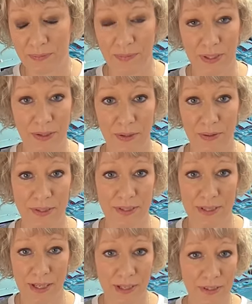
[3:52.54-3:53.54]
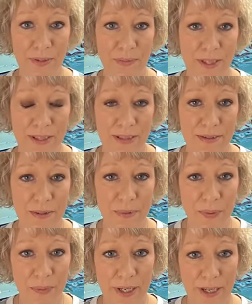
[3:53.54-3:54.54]
don't know, decided to make these
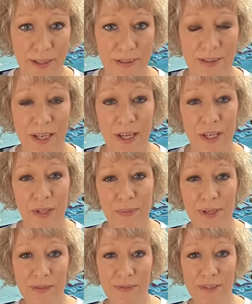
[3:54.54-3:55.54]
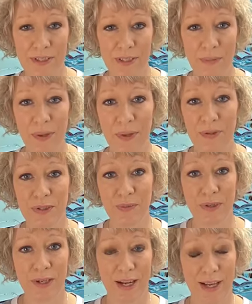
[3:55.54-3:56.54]
zipper bags, you might have seen the post
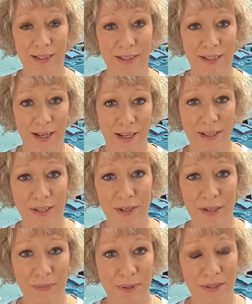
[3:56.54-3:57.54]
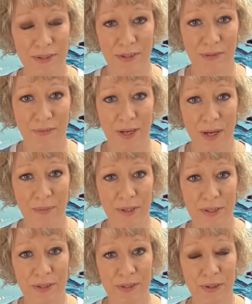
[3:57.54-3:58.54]
where I dyed a bunch of the
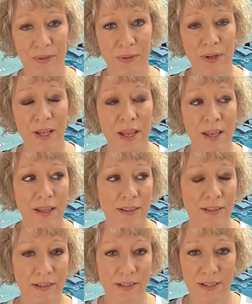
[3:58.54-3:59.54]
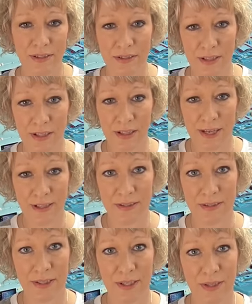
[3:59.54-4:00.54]
fabric. So to teach the
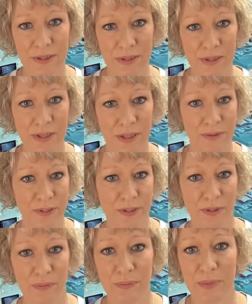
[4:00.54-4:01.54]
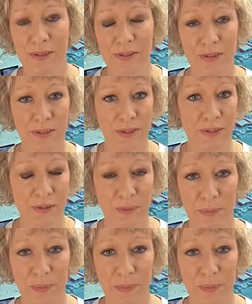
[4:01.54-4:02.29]
classes, I use a lot of just muslin or